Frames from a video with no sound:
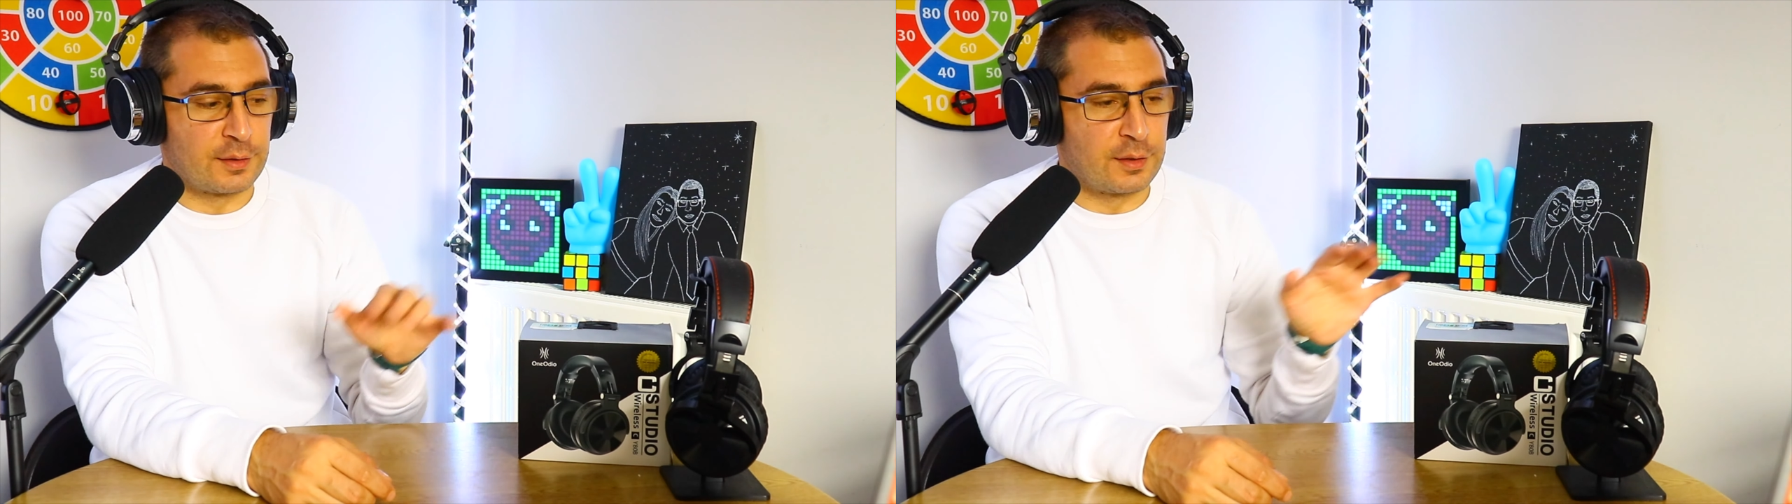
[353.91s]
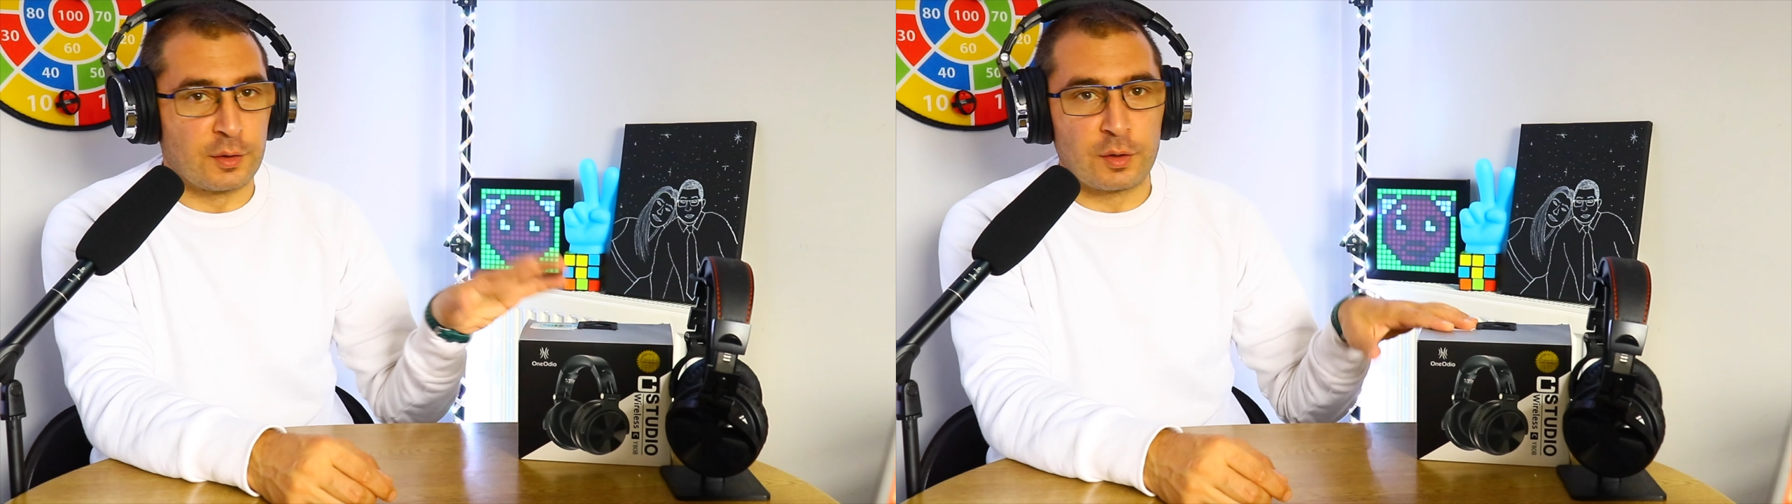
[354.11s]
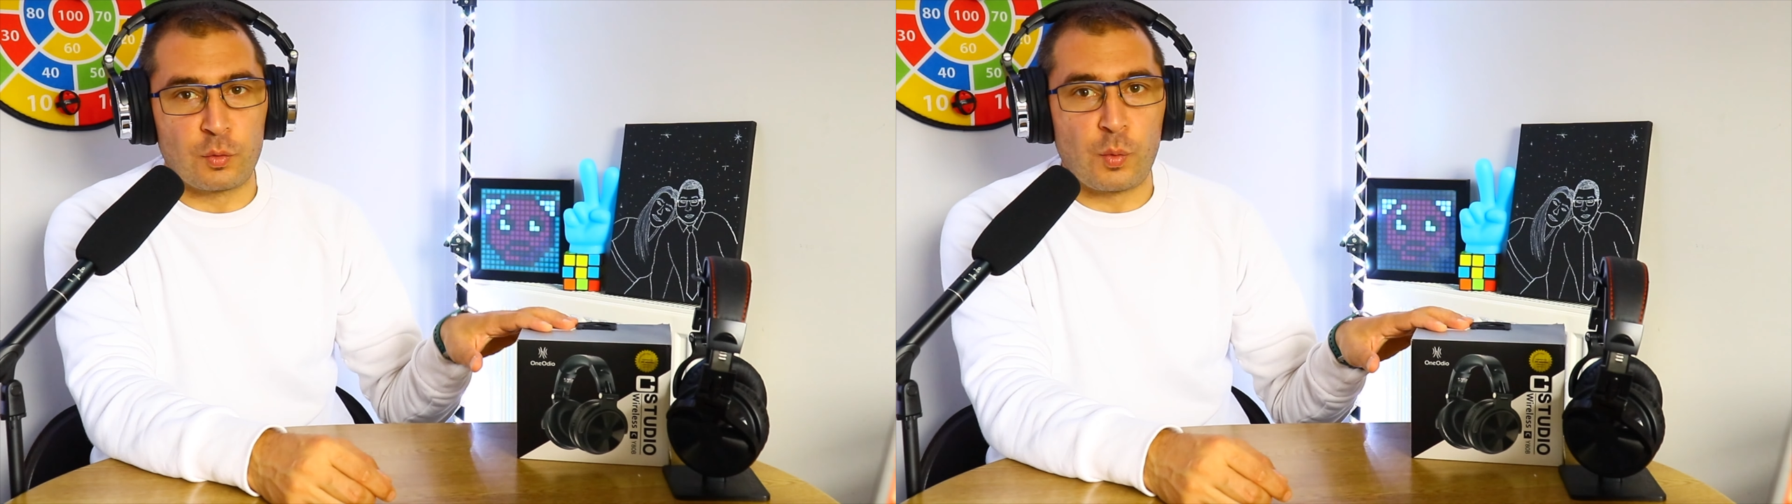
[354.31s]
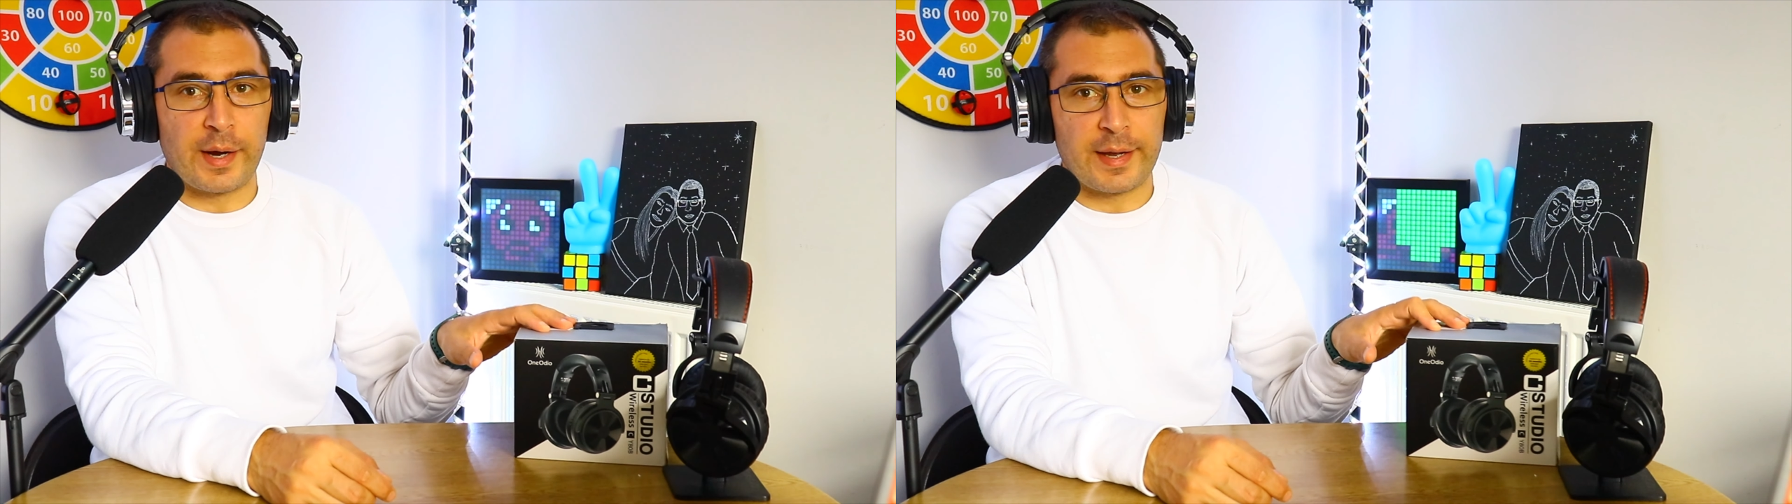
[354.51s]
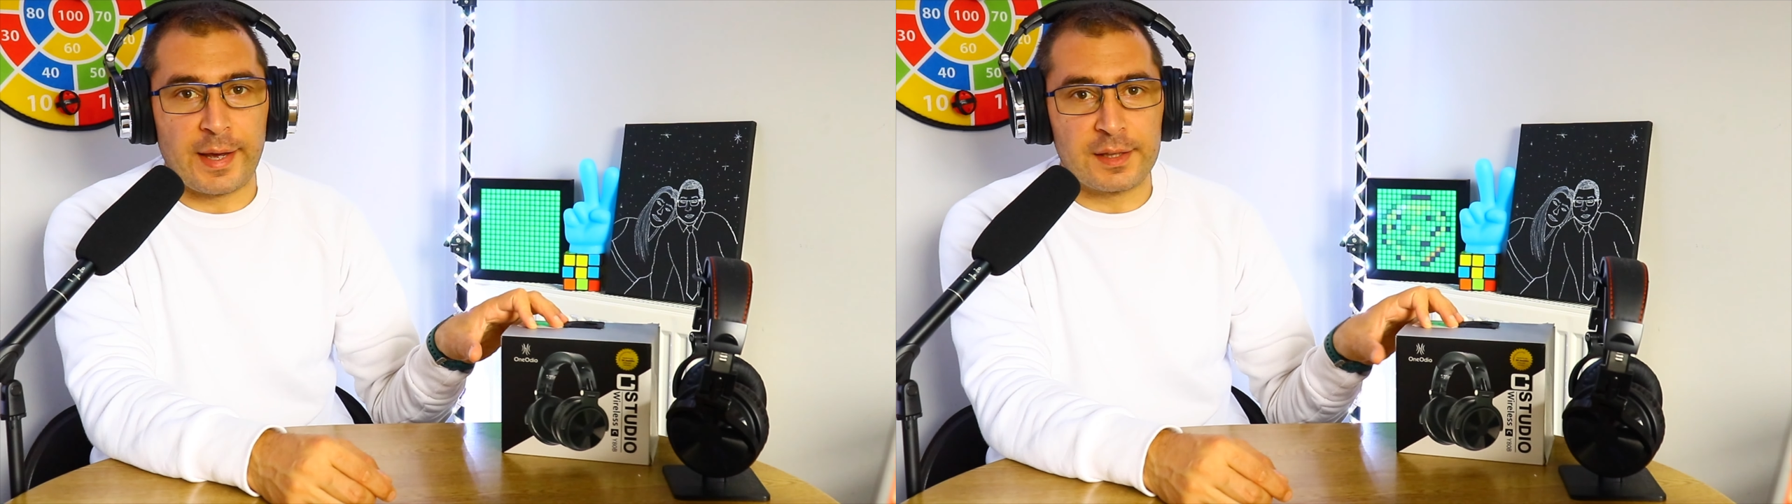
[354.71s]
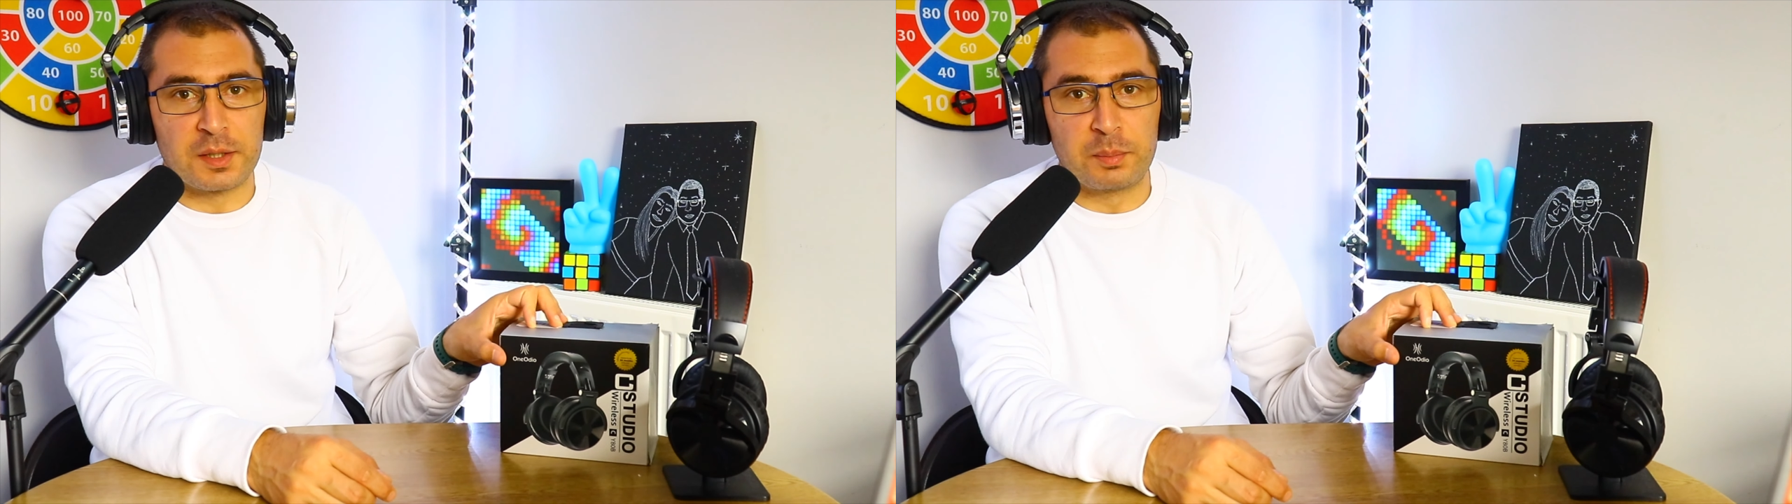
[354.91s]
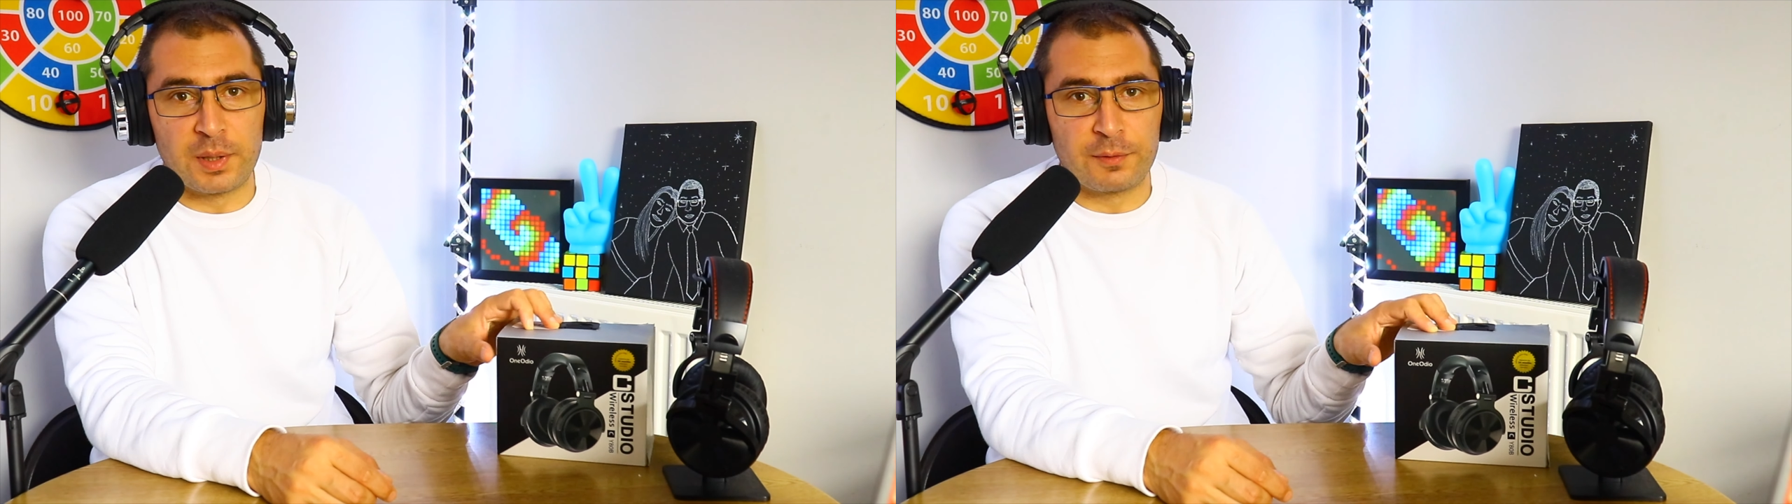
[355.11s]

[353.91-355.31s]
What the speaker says: the Y80B